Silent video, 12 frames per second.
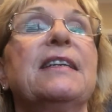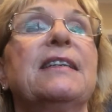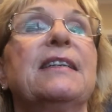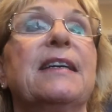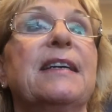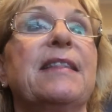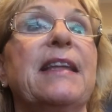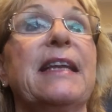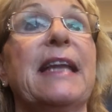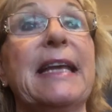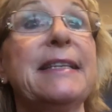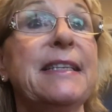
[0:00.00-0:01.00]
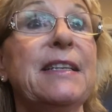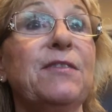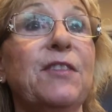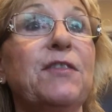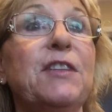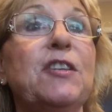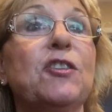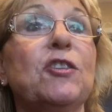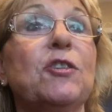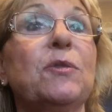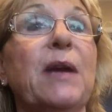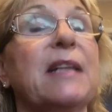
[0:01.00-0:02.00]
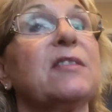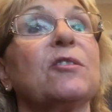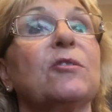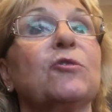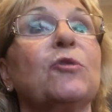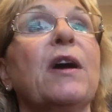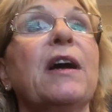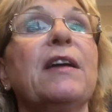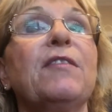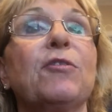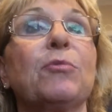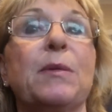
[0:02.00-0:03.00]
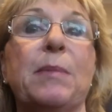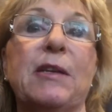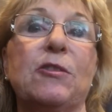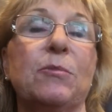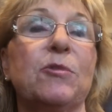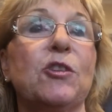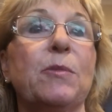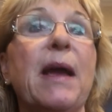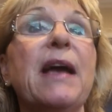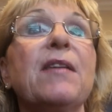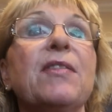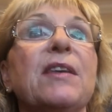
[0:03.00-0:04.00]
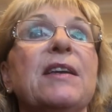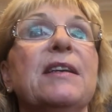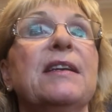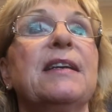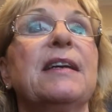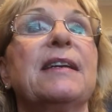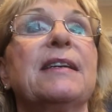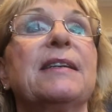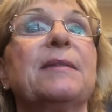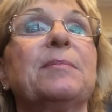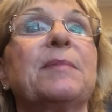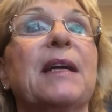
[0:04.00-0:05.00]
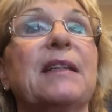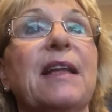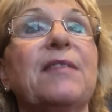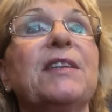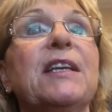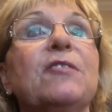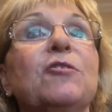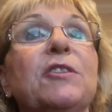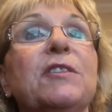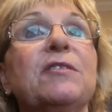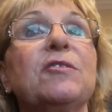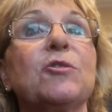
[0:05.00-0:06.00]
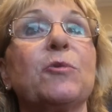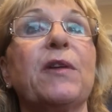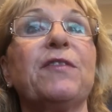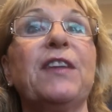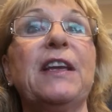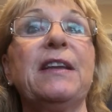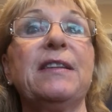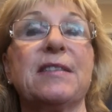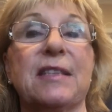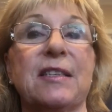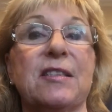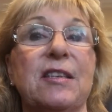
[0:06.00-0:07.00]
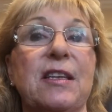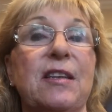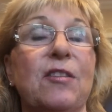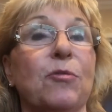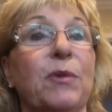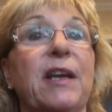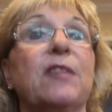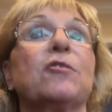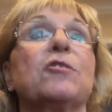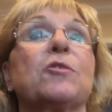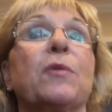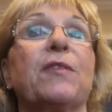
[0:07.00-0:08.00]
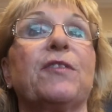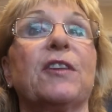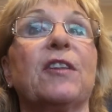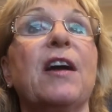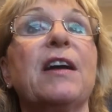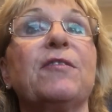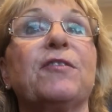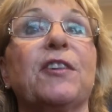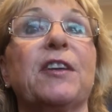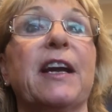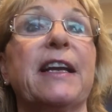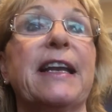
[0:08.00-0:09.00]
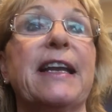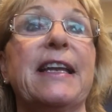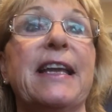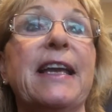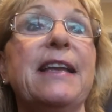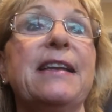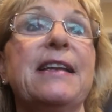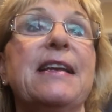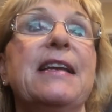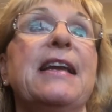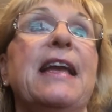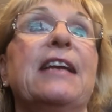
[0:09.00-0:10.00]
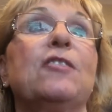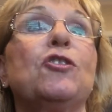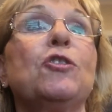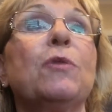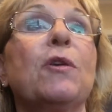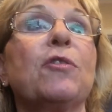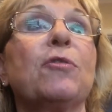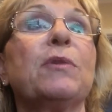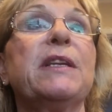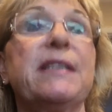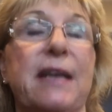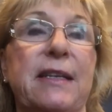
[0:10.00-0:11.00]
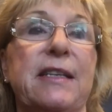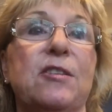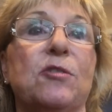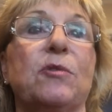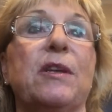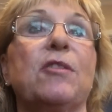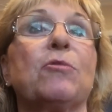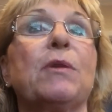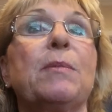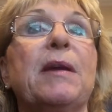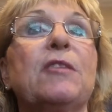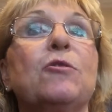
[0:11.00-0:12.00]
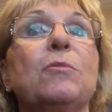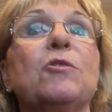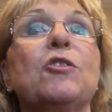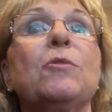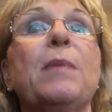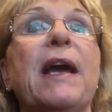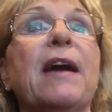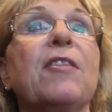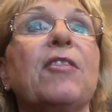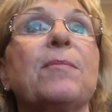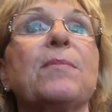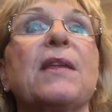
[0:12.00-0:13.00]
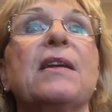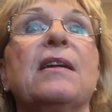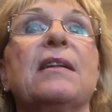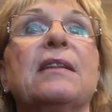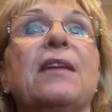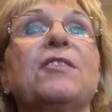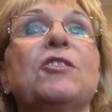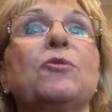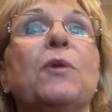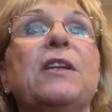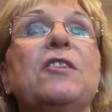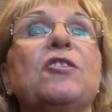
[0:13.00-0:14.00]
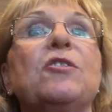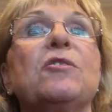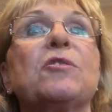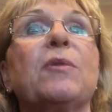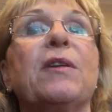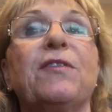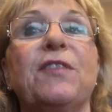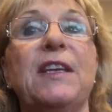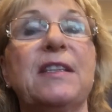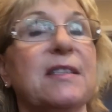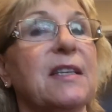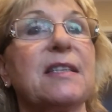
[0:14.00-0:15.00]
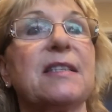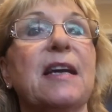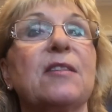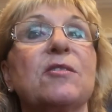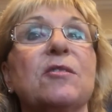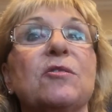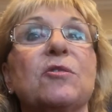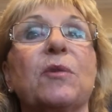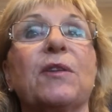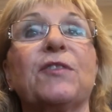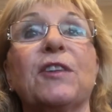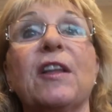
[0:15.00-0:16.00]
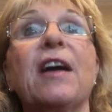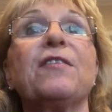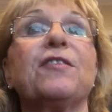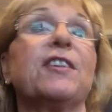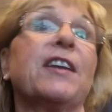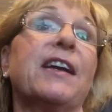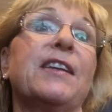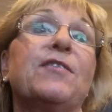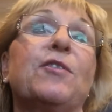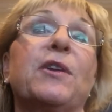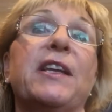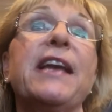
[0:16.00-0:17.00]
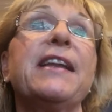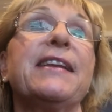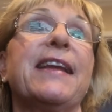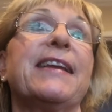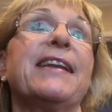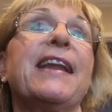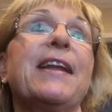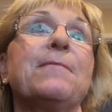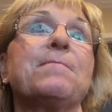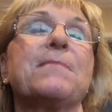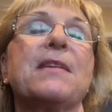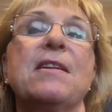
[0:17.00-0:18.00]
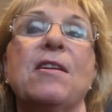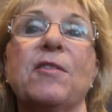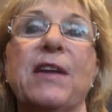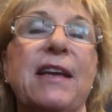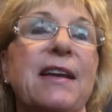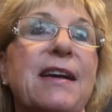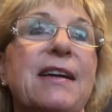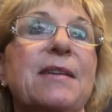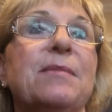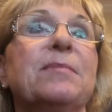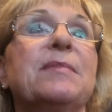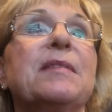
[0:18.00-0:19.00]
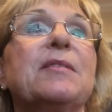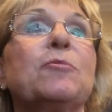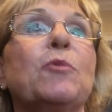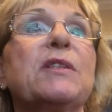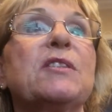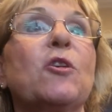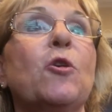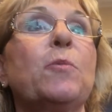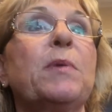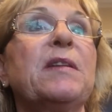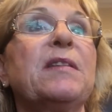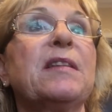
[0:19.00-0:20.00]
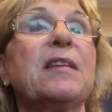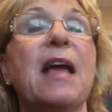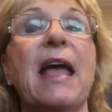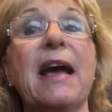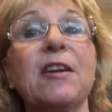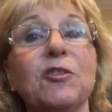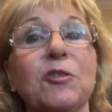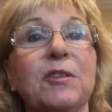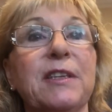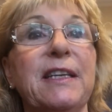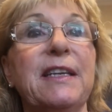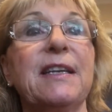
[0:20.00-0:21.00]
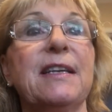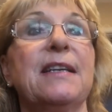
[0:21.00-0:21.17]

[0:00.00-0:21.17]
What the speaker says: 1852 Edsel Drive, 3-bedroom, 2-bath, 1,100 square feet, 6,300 square foot lot for $988. And 203 Tiny Street, 3-bedroom, 2-bath, 1,122 square feet, 6,000 square foot lot for $948.88. Okay, what's opened actually?